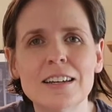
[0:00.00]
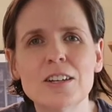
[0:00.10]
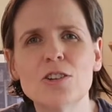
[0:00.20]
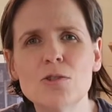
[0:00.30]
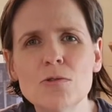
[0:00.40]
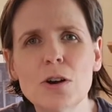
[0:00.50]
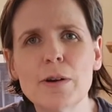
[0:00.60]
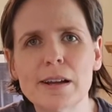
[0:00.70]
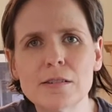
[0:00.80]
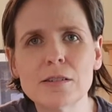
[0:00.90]
Hugo
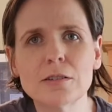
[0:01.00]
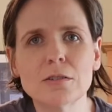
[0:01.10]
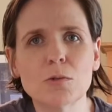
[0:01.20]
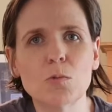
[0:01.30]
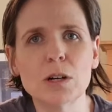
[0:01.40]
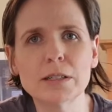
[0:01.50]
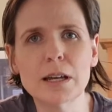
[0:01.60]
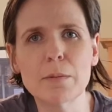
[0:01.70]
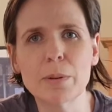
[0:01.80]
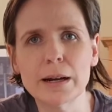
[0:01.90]
Ensler, what
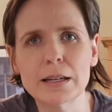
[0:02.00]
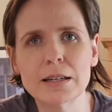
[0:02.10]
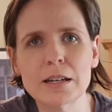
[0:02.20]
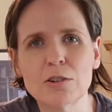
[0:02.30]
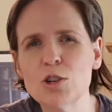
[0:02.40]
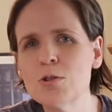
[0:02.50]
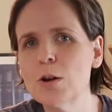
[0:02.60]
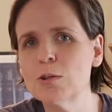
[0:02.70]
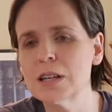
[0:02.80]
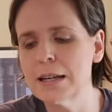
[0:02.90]
a pioneer. Hugo
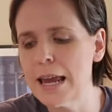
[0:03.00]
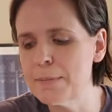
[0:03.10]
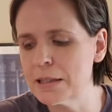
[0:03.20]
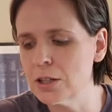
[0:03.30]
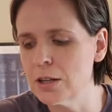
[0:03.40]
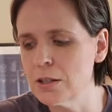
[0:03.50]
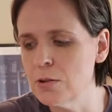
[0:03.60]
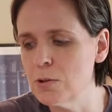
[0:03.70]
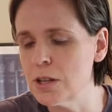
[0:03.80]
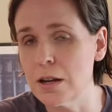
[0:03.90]
is a name that's not
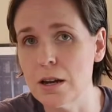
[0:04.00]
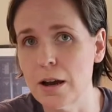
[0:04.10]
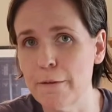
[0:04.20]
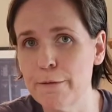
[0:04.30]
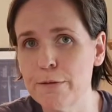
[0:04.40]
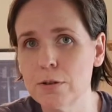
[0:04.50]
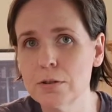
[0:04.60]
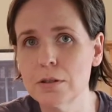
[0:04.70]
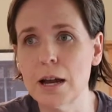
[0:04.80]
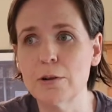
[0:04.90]
used enough
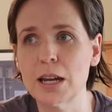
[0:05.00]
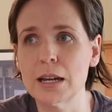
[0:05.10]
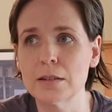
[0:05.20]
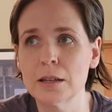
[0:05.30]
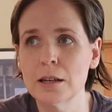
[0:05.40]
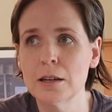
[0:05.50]
nowadays.